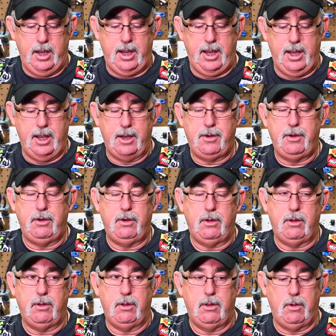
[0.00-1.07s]
And
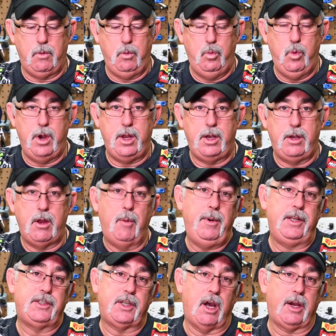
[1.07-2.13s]
when
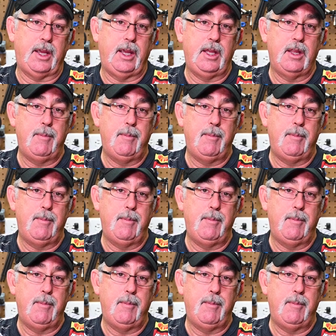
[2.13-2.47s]
nobody's talking